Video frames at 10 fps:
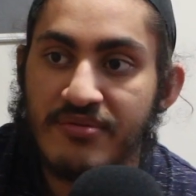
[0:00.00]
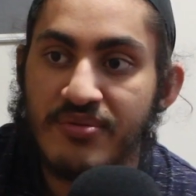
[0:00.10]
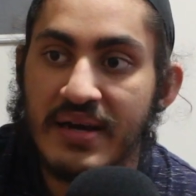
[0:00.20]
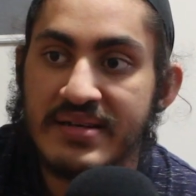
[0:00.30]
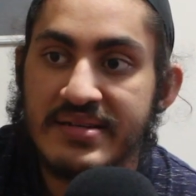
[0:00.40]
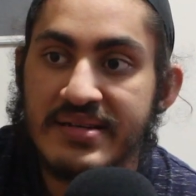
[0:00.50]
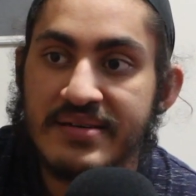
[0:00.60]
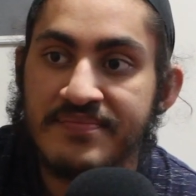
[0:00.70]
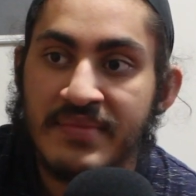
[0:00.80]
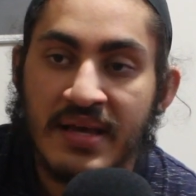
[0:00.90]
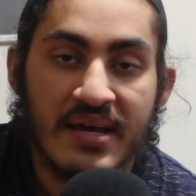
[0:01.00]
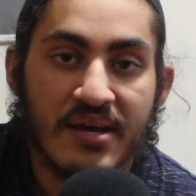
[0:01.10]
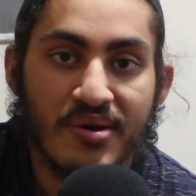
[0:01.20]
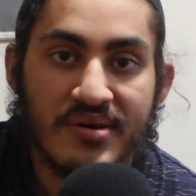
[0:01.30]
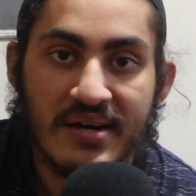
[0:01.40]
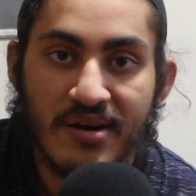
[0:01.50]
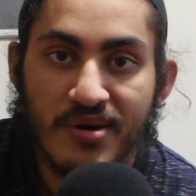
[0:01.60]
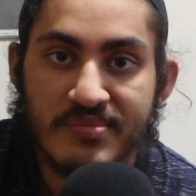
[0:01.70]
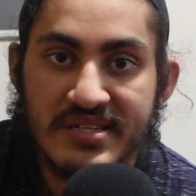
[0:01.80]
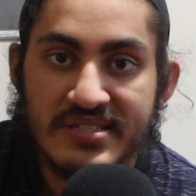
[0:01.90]
if we actually got an
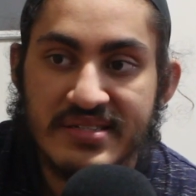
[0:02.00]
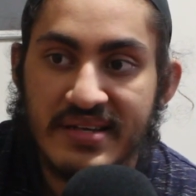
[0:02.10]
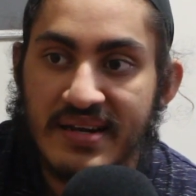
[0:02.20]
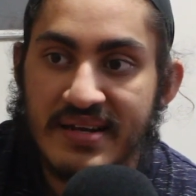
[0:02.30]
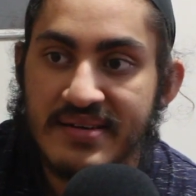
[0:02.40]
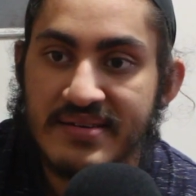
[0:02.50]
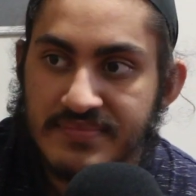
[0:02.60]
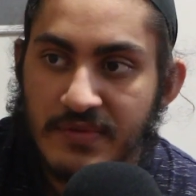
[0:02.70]
accommodation, and like